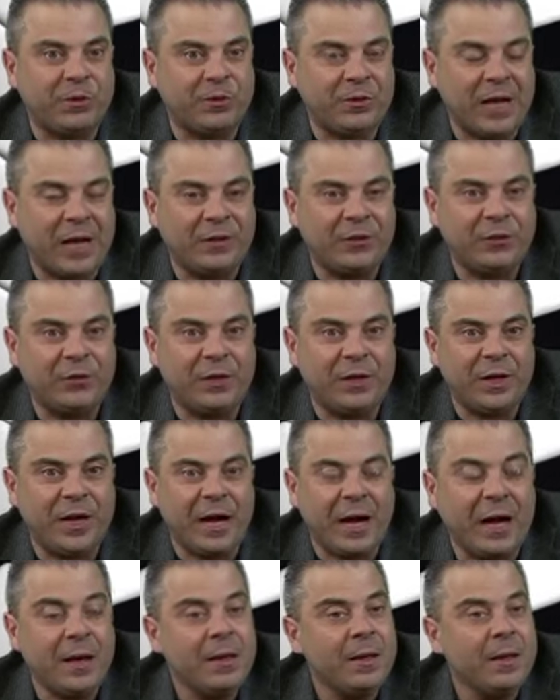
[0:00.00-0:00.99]
it's not Serie
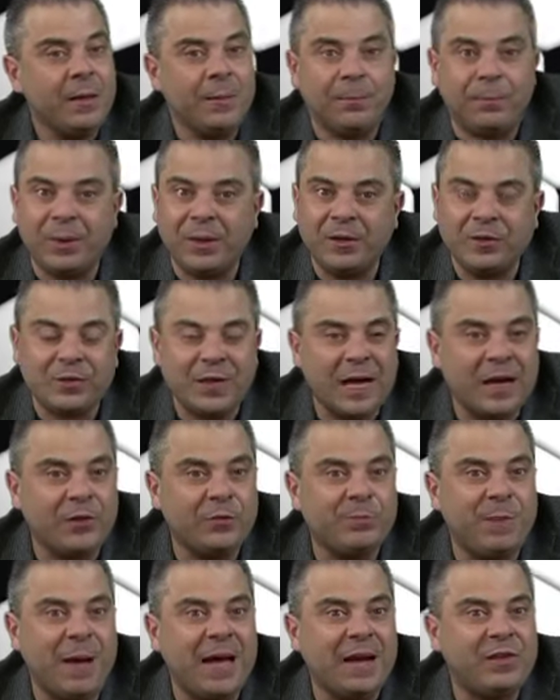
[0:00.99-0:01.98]
A, but it's not
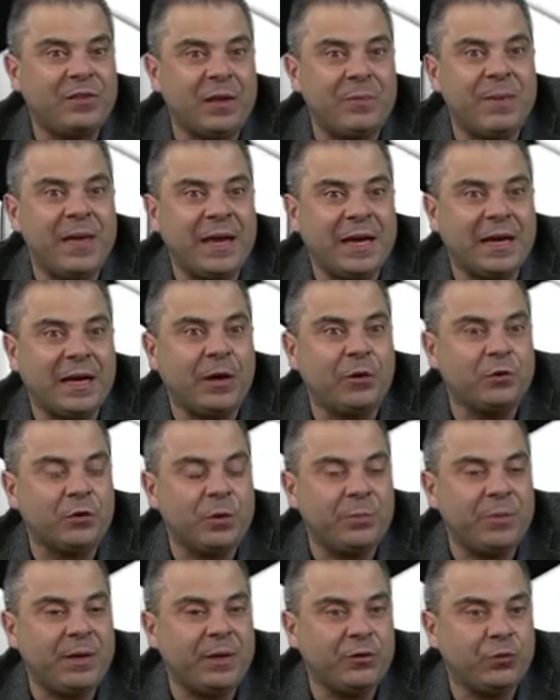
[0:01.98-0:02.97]
as bad as they make it out
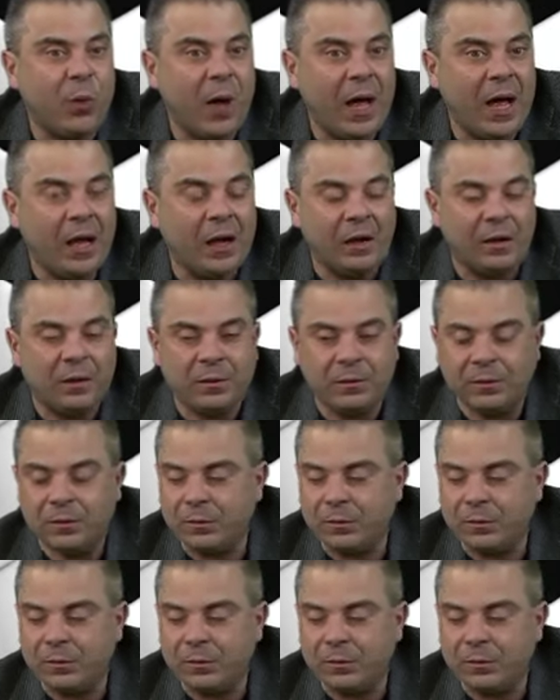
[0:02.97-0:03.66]
to be as well.